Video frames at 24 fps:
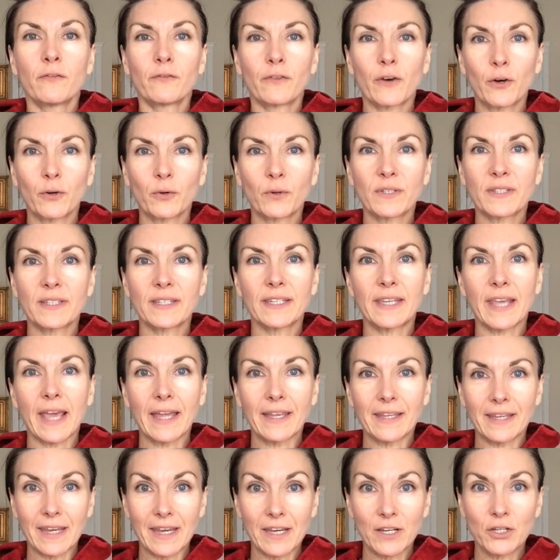folks
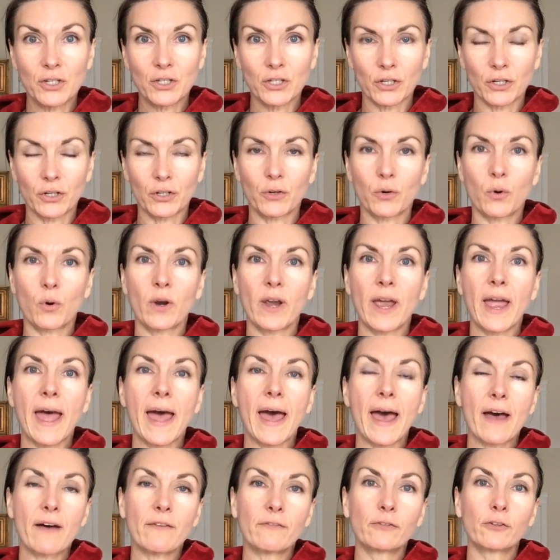get injured or
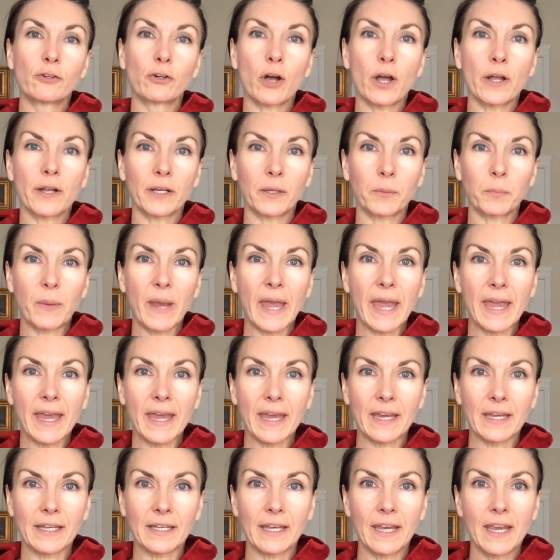have chronic
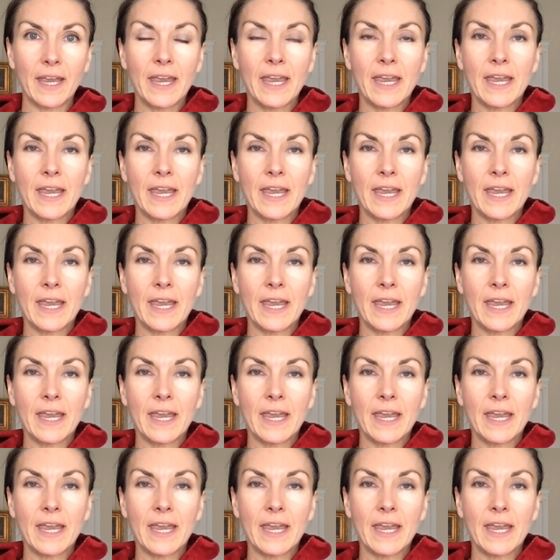pain